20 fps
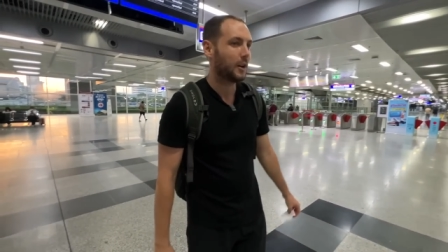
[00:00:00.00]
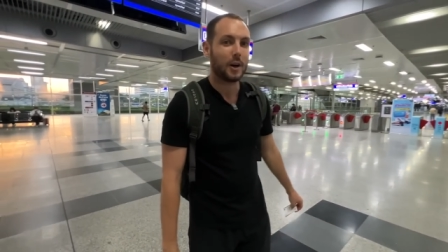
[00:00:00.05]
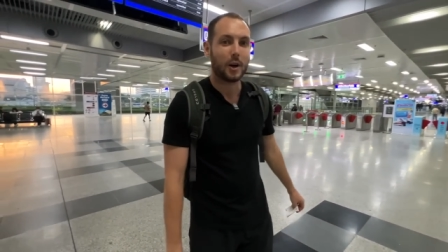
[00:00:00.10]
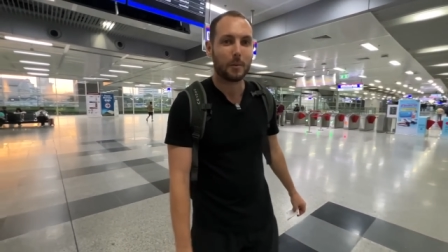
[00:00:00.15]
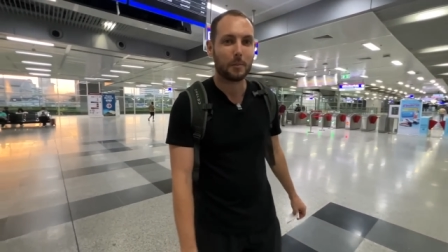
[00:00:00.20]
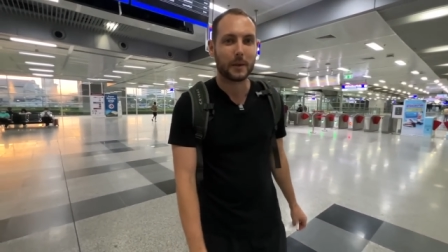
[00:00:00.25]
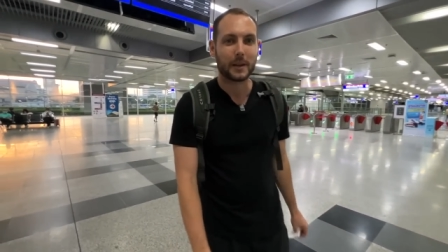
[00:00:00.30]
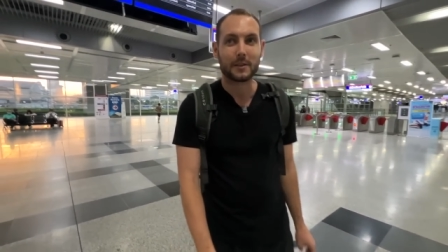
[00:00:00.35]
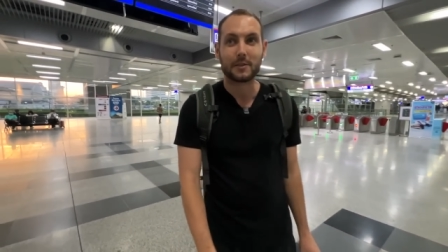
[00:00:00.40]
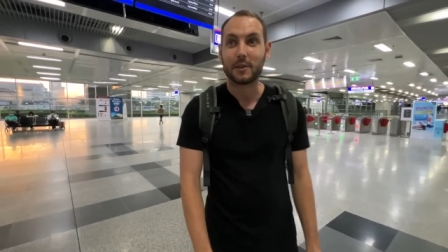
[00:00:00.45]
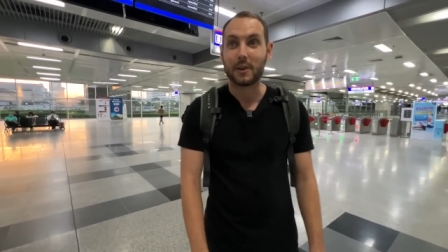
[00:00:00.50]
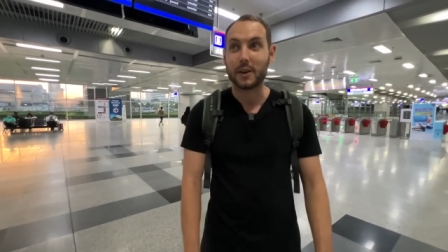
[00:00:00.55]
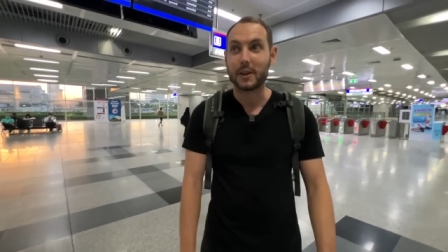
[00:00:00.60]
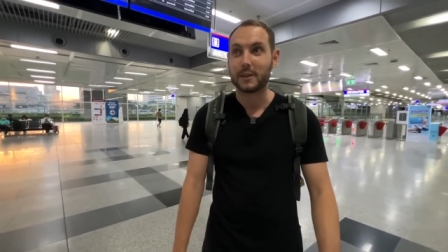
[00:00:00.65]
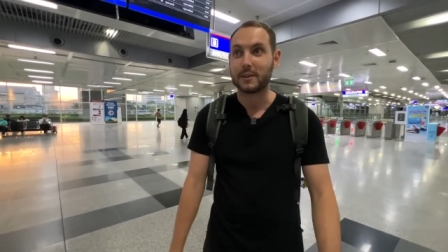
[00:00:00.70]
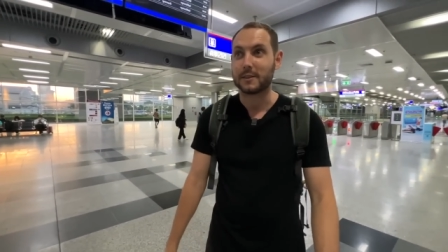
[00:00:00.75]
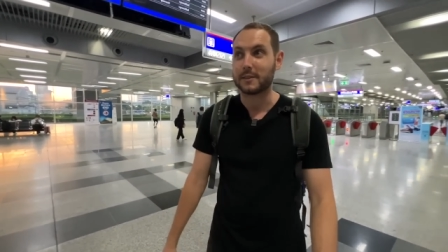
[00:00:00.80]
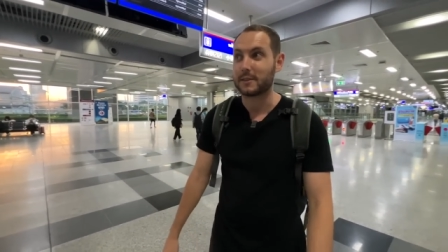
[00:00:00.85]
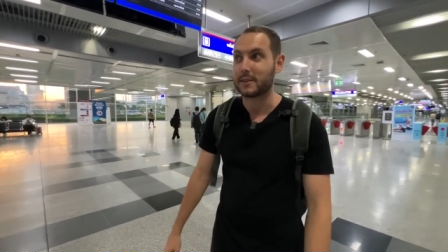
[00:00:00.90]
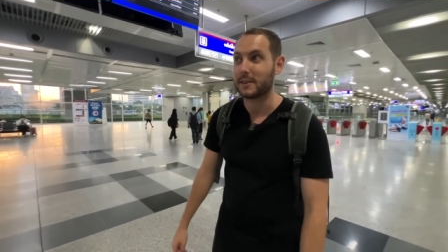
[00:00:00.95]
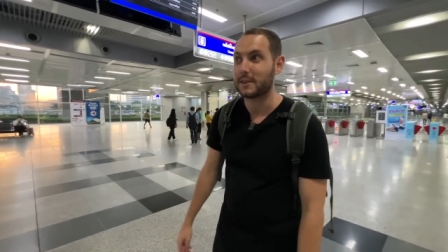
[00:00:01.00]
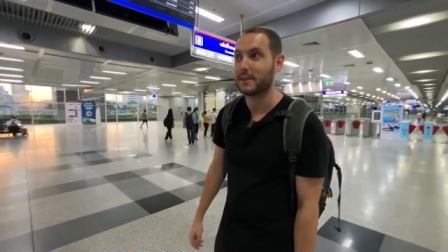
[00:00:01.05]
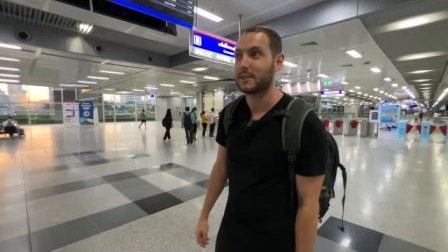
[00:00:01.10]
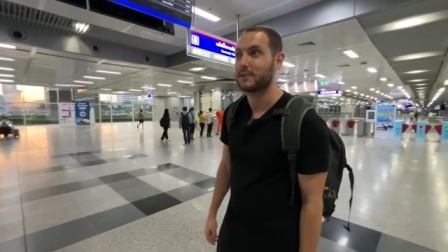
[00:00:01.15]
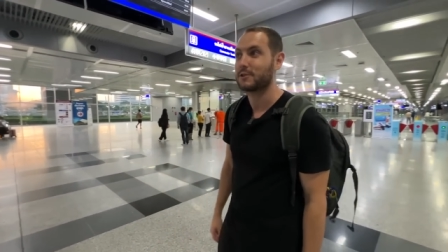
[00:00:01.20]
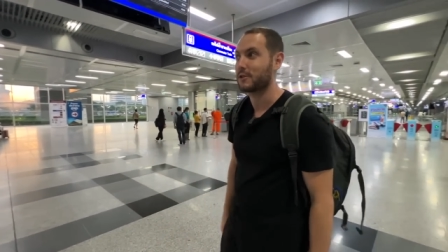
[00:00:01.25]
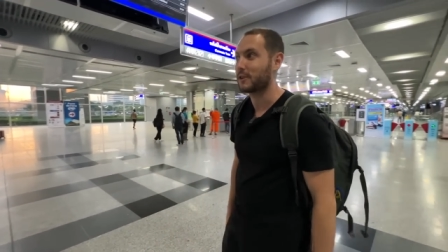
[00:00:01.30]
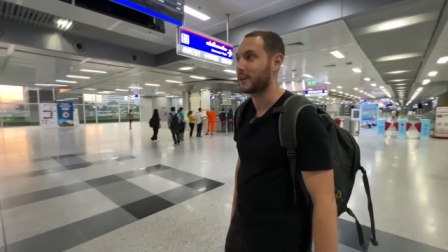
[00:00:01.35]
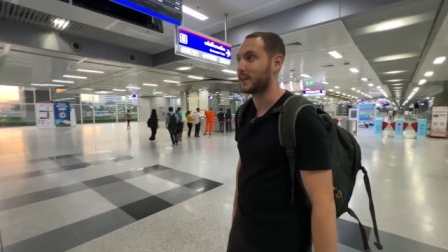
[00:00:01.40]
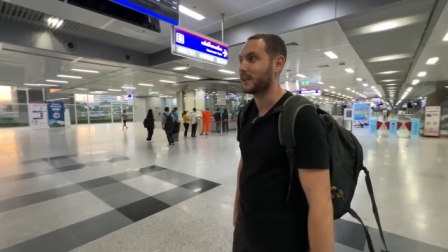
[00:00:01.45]
I'm excited to see
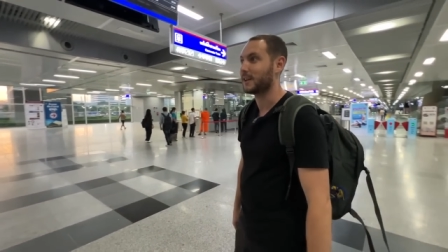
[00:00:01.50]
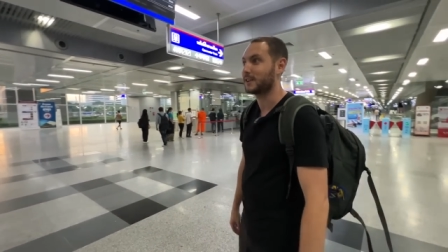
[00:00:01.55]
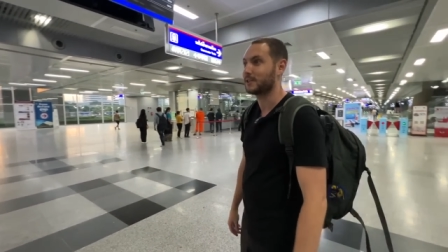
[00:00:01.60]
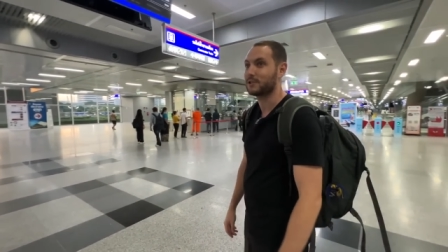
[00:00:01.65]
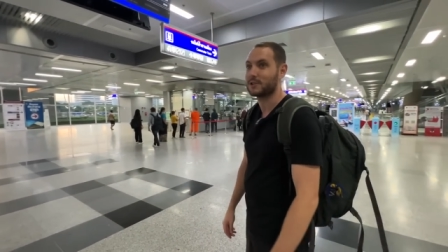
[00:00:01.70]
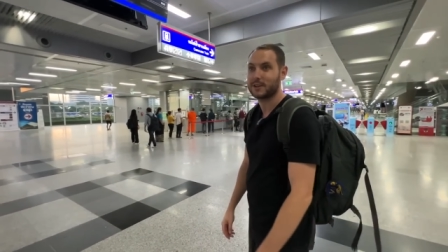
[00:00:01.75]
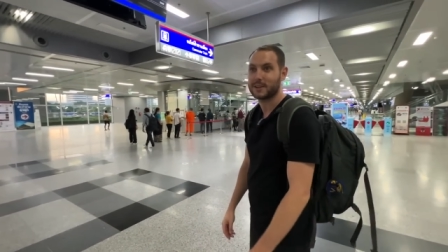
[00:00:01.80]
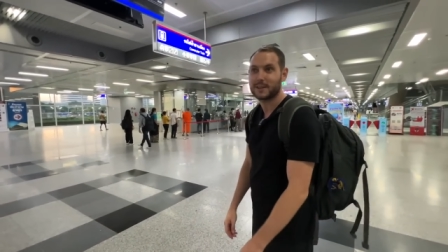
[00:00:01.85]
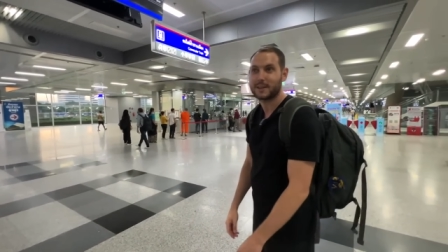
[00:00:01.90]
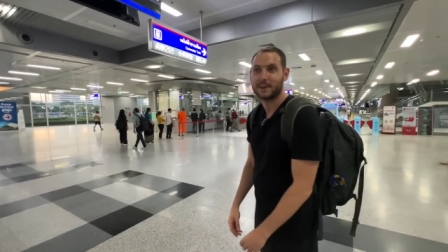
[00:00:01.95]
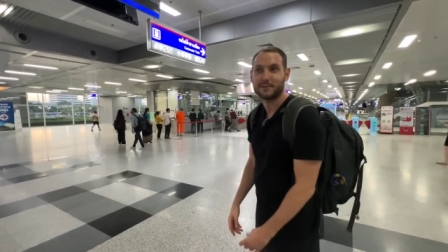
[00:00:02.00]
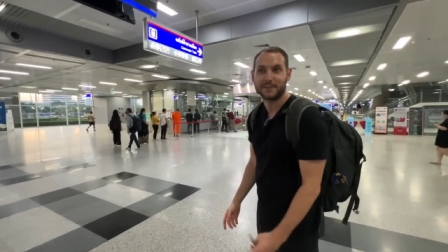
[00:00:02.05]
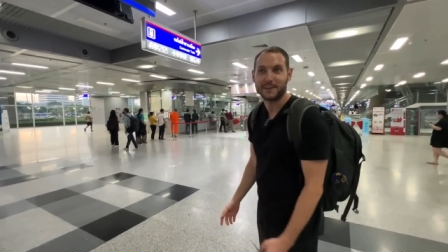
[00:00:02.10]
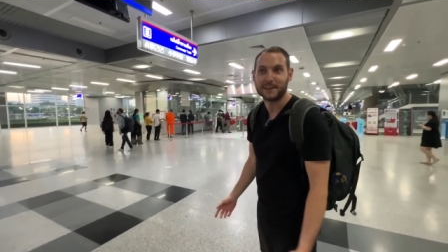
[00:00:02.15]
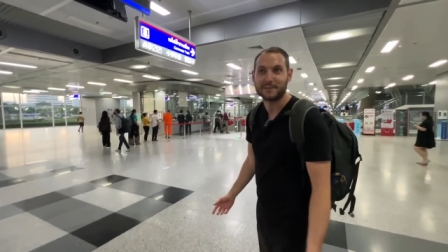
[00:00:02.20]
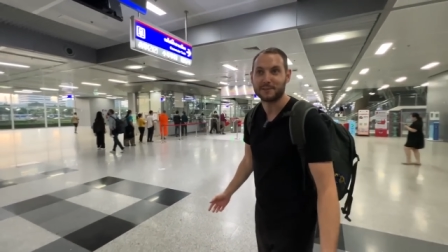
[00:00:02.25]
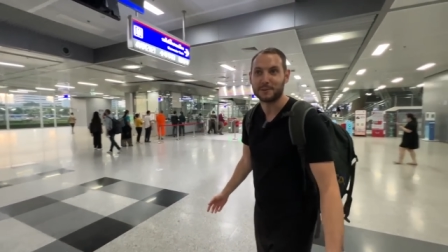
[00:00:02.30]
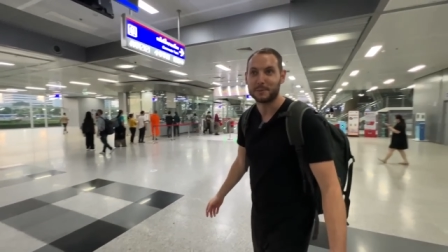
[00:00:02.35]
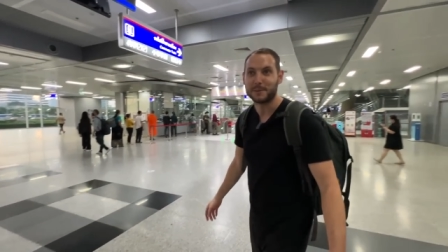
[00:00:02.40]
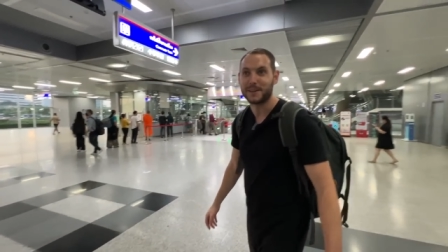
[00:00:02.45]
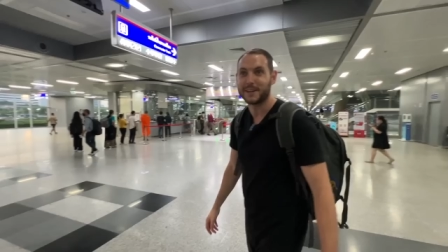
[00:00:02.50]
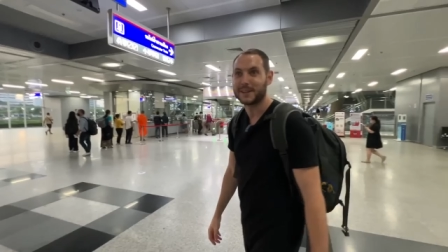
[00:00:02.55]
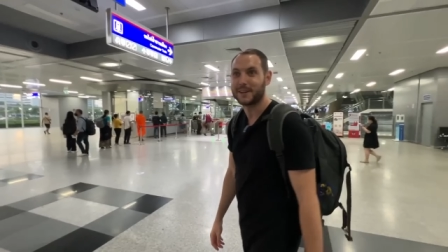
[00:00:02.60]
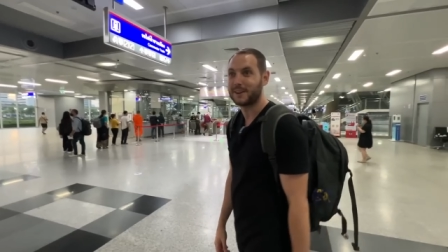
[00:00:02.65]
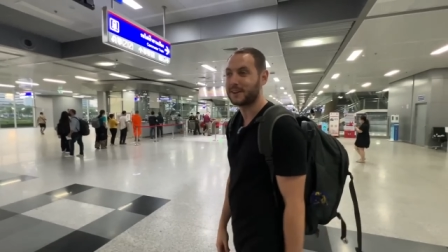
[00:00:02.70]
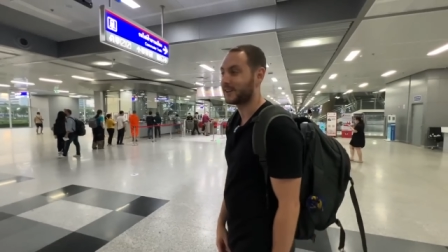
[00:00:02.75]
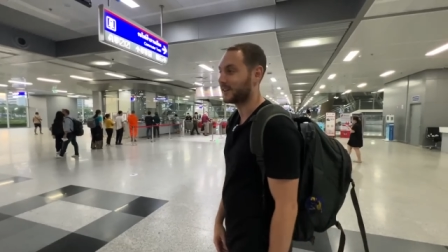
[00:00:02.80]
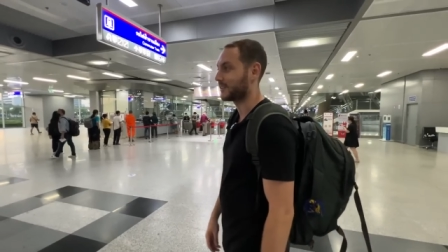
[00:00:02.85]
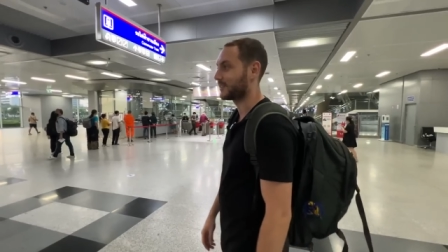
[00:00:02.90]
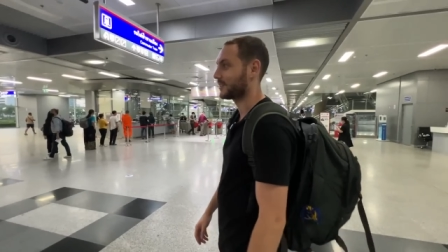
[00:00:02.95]
this train, actually. I've never been
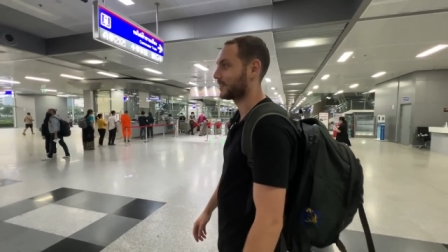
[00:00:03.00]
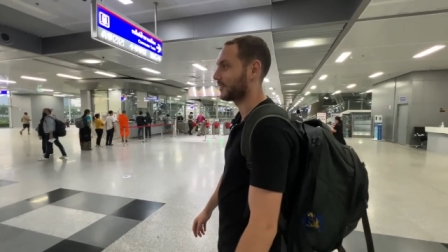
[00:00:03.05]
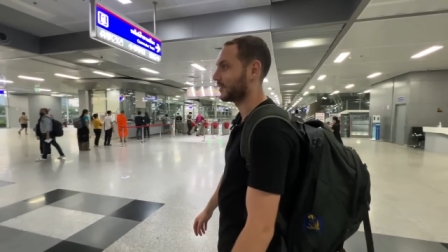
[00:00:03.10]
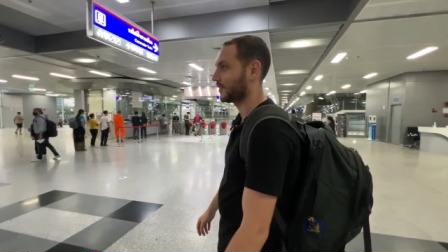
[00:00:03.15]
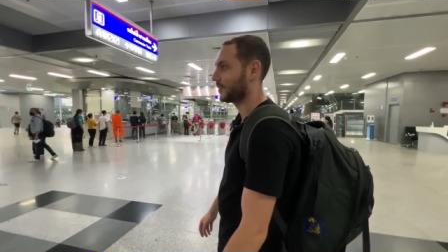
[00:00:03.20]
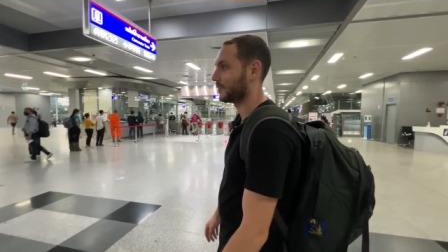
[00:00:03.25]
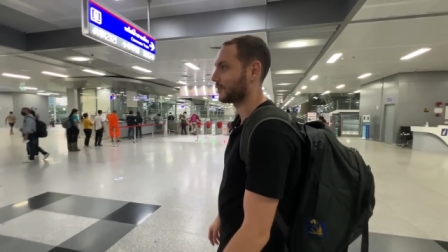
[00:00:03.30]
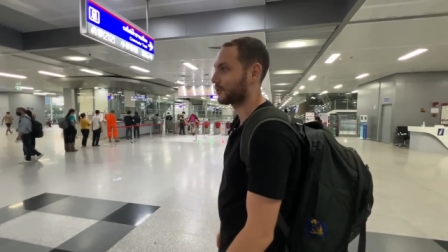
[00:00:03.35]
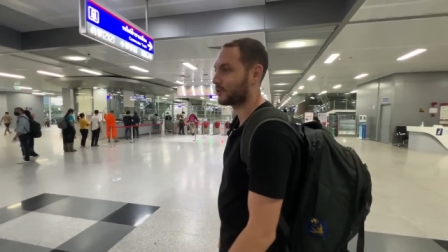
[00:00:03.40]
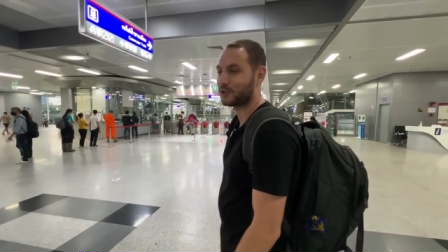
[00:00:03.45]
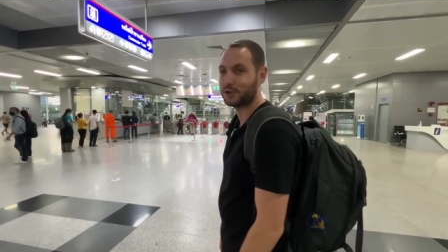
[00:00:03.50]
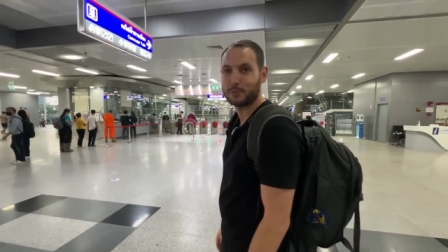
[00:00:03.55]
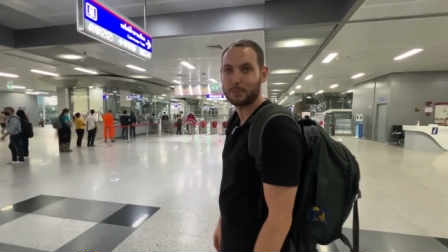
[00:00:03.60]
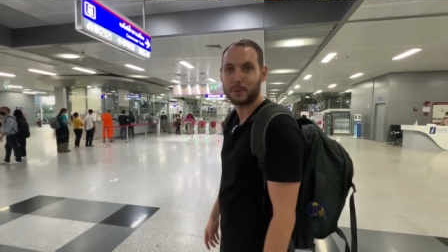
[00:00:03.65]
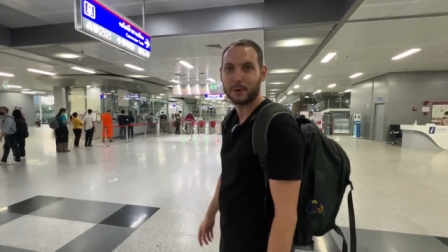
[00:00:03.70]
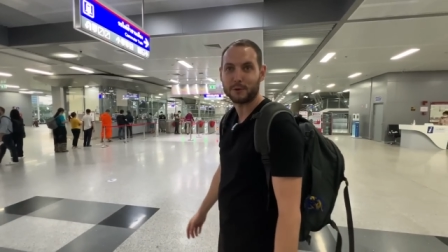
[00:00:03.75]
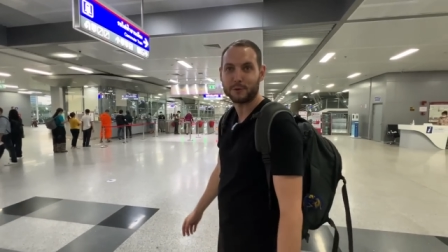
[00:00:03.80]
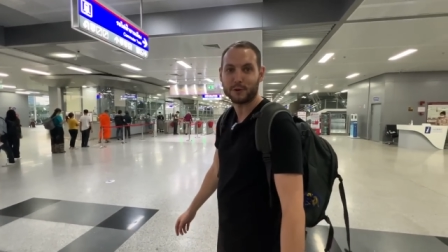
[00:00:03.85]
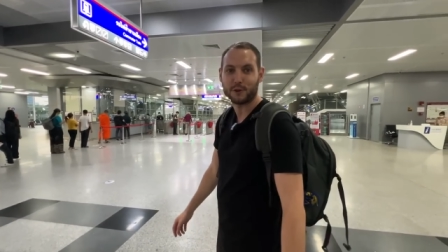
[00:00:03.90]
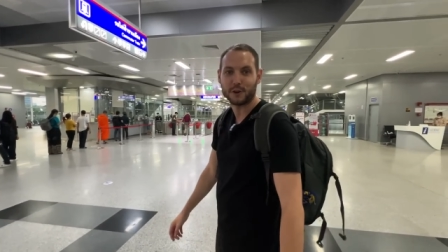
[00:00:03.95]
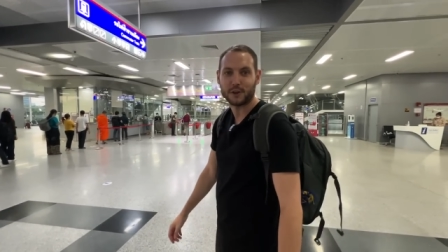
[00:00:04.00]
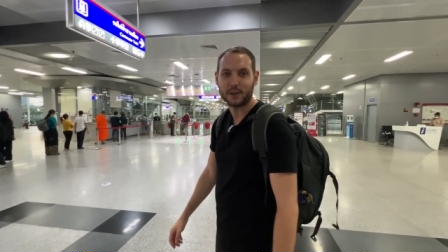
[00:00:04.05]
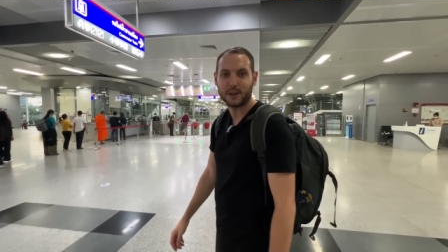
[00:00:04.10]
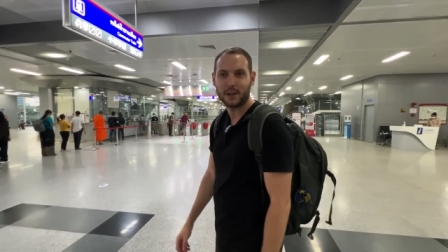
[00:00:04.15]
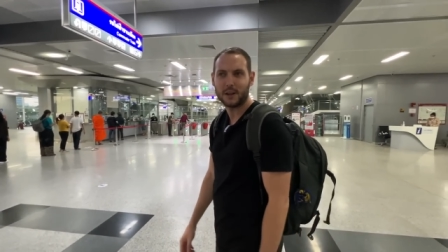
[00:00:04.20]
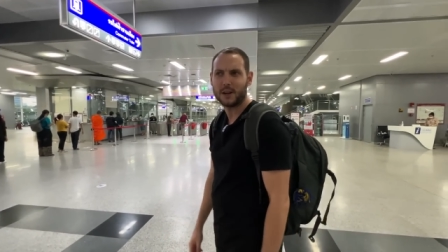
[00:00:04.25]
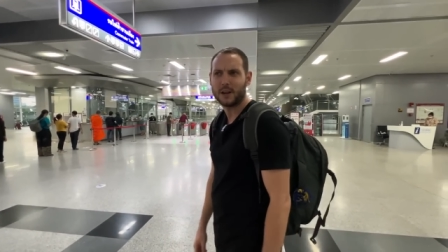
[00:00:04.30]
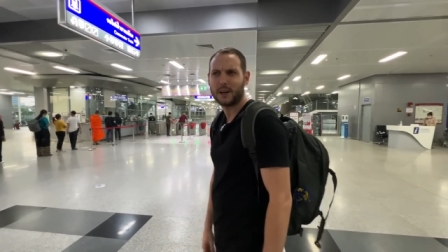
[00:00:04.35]
on it, so should be fun.